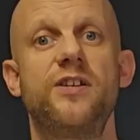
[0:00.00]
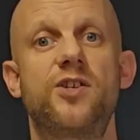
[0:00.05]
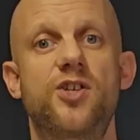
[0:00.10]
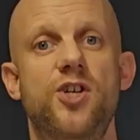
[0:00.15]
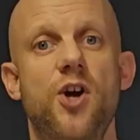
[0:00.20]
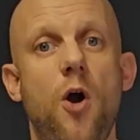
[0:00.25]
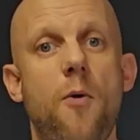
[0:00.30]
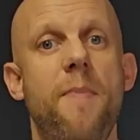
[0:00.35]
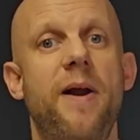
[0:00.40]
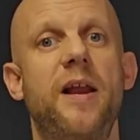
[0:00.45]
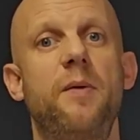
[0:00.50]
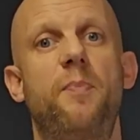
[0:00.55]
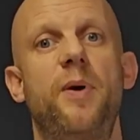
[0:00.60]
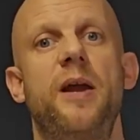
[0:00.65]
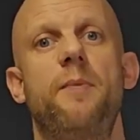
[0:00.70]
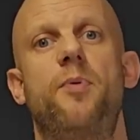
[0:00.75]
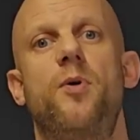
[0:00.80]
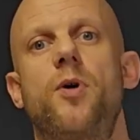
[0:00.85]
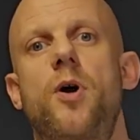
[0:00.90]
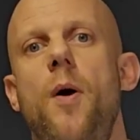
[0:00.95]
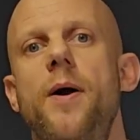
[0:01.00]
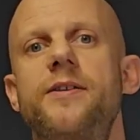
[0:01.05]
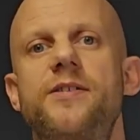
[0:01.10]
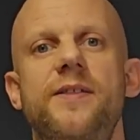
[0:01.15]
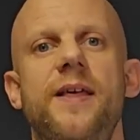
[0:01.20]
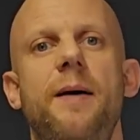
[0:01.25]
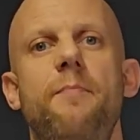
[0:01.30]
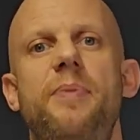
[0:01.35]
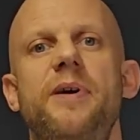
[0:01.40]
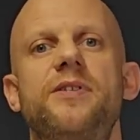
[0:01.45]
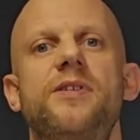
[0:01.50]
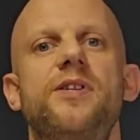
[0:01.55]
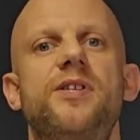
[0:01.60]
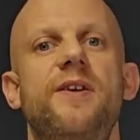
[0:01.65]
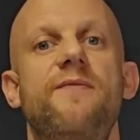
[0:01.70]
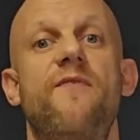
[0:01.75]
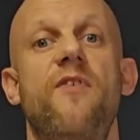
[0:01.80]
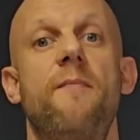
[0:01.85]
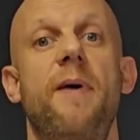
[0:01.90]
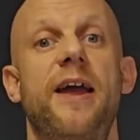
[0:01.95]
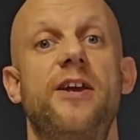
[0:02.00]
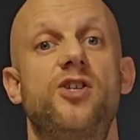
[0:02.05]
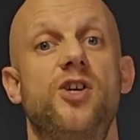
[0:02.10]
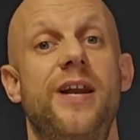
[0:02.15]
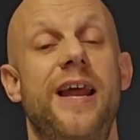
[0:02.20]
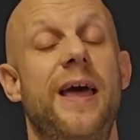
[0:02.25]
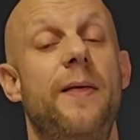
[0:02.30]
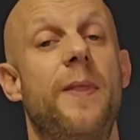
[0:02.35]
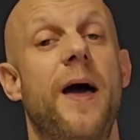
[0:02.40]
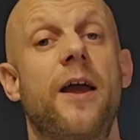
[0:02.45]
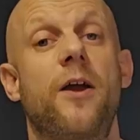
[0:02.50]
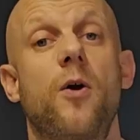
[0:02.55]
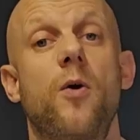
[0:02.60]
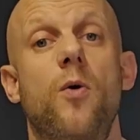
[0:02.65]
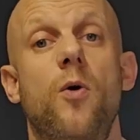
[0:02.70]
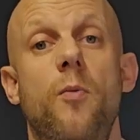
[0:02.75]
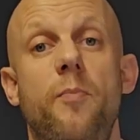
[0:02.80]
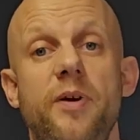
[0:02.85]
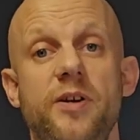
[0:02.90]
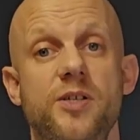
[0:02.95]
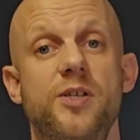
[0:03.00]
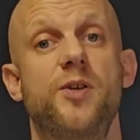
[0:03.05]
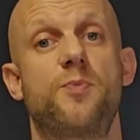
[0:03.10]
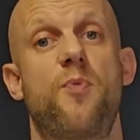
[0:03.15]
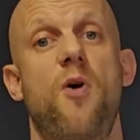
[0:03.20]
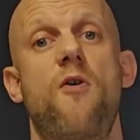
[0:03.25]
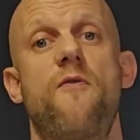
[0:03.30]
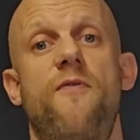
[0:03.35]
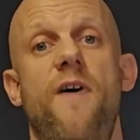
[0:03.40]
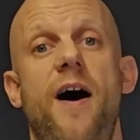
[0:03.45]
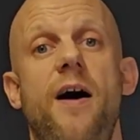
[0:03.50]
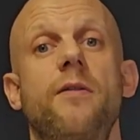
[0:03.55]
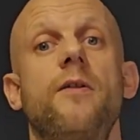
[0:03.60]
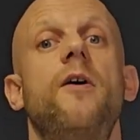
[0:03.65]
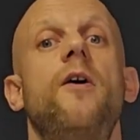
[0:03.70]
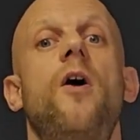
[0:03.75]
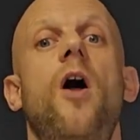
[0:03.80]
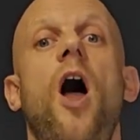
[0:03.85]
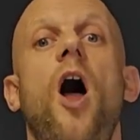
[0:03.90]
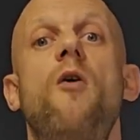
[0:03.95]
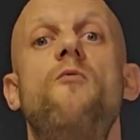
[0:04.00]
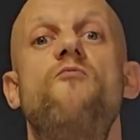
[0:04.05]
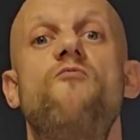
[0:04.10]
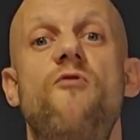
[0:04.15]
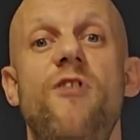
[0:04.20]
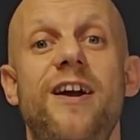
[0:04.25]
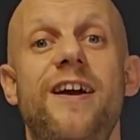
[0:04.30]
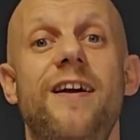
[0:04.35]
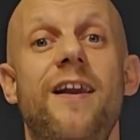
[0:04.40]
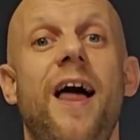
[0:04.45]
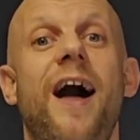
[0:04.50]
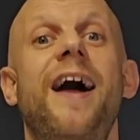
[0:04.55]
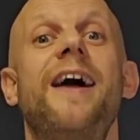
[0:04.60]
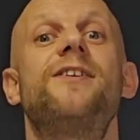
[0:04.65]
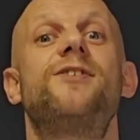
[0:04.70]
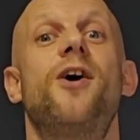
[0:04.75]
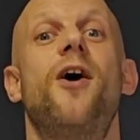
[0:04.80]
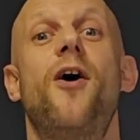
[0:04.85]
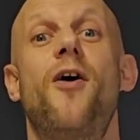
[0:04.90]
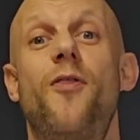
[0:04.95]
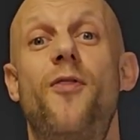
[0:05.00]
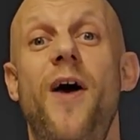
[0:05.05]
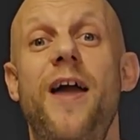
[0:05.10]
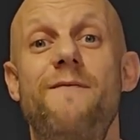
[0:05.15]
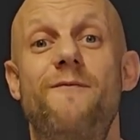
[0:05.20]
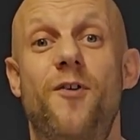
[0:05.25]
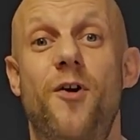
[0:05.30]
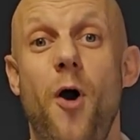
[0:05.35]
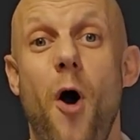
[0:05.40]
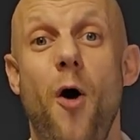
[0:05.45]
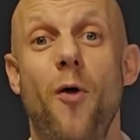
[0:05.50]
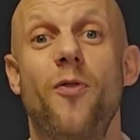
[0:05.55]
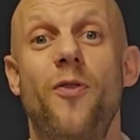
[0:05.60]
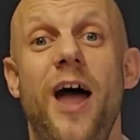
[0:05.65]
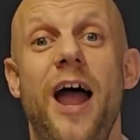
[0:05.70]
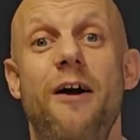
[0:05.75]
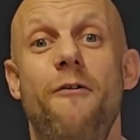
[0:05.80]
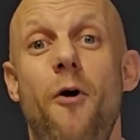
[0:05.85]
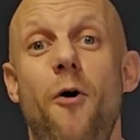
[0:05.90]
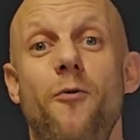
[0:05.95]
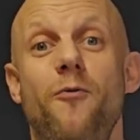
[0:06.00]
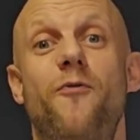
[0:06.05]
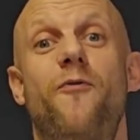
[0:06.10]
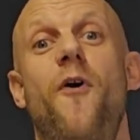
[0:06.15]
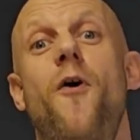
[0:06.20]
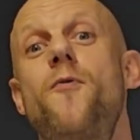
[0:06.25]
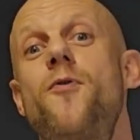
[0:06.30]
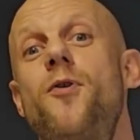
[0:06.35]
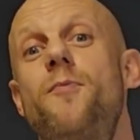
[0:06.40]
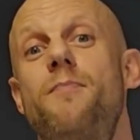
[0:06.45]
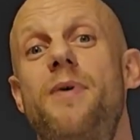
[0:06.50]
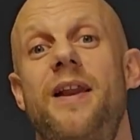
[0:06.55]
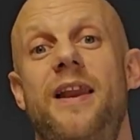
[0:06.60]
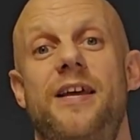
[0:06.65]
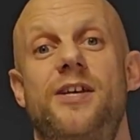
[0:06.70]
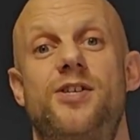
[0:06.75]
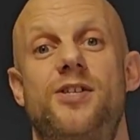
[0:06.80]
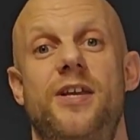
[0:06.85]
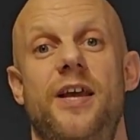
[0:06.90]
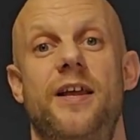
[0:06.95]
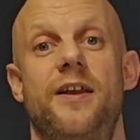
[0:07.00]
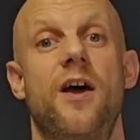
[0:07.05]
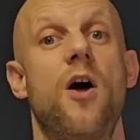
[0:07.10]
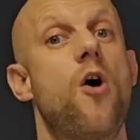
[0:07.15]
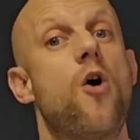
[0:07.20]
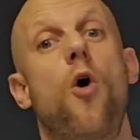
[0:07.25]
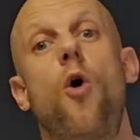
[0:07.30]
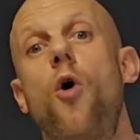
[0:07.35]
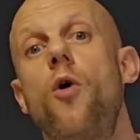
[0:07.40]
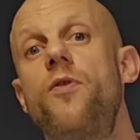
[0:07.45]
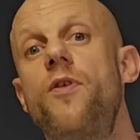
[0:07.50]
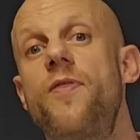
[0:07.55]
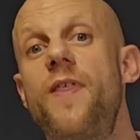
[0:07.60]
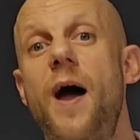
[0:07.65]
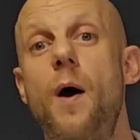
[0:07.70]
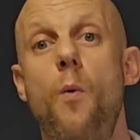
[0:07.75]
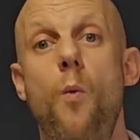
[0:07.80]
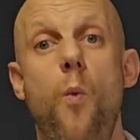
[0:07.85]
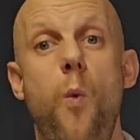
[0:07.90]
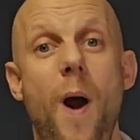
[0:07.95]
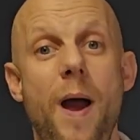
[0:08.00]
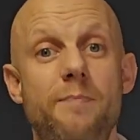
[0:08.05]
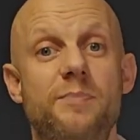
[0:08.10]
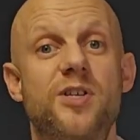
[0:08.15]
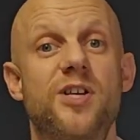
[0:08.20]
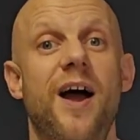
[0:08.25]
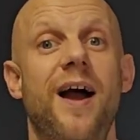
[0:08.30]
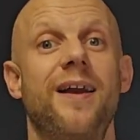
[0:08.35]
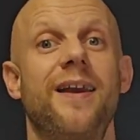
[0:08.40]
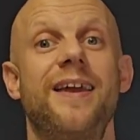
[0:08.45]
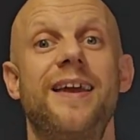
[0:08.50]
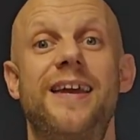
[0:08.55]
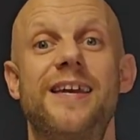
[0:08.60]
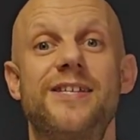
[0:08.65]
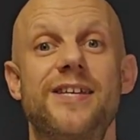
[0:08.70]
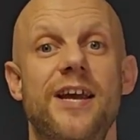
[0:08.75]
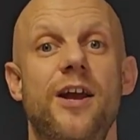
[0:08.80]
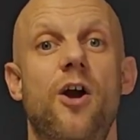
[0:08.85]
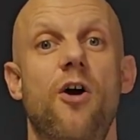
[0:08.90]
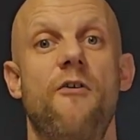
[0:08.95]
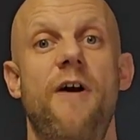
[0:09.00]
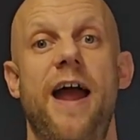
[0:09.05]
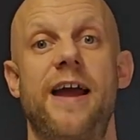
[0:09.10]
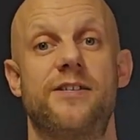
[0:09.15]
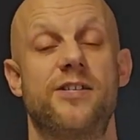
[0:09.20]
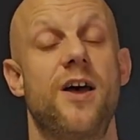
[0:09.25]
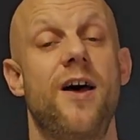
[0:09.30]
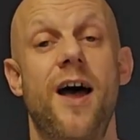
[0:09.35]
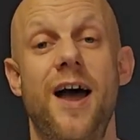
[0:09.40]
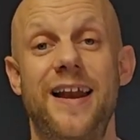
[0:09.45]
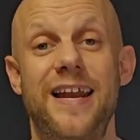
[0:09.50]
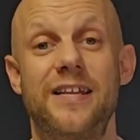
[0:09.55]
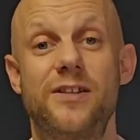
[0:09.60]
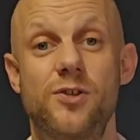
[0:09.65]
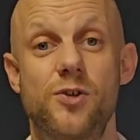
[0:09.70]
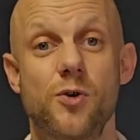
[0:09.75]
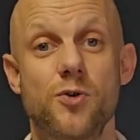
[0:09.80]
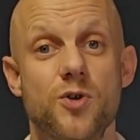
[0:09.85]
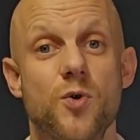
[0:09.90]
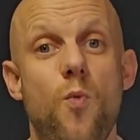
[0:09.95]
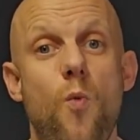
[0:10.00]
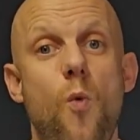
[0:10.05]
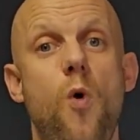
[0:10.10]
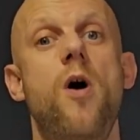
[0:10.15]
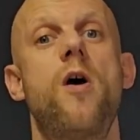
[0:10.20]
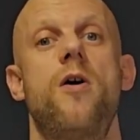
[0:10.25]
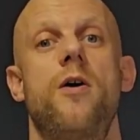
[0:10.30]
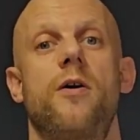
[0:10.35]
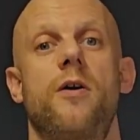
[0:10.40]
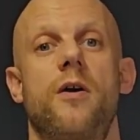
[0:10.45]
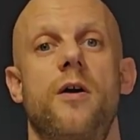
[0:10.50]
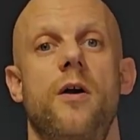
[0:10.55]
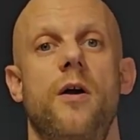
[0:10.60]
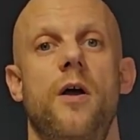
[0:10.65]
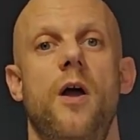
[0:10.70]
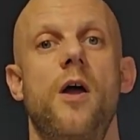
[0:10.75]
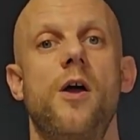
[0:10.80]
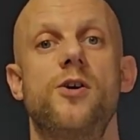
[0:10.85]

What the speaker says: seen so many people go into their business information in their Google Business Profile and realize they've got their old phone number listed or that their website link is incorrect and it doesn't work.